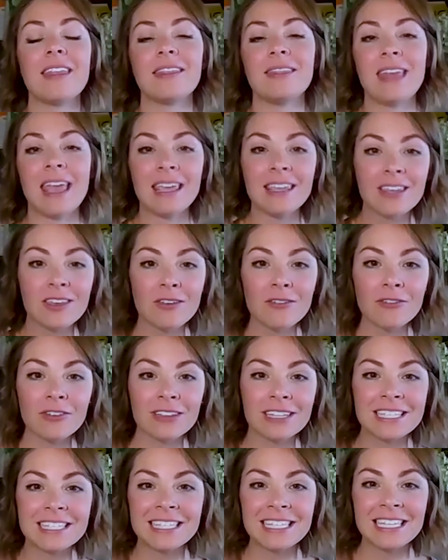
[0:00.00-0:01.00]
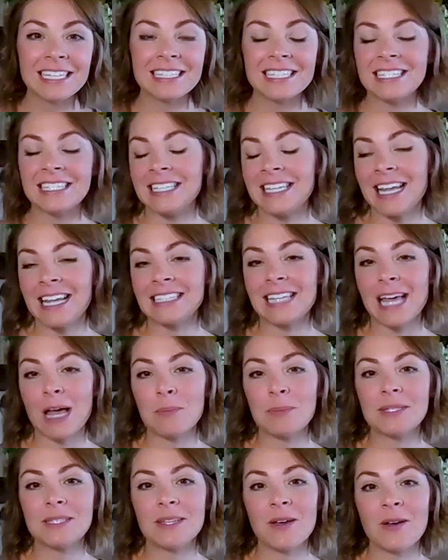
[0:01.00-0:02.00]
Thank you for listening to today's
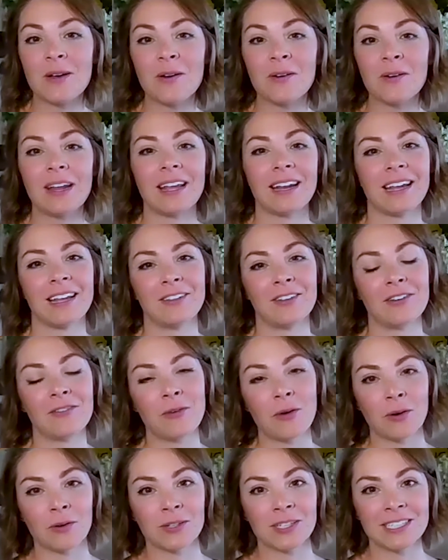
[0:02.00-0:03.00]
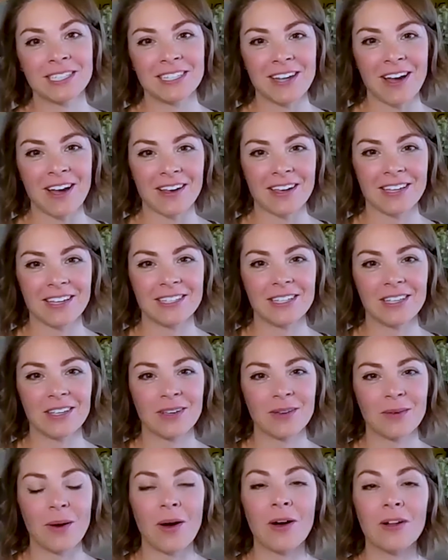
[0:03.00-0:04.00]
episode, and I look forward to talking to
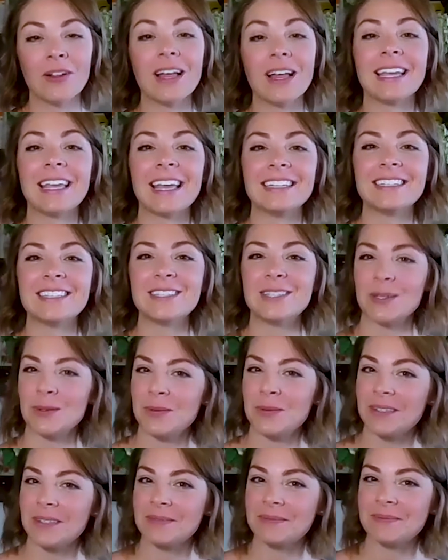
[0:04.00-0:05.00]
you all again soon.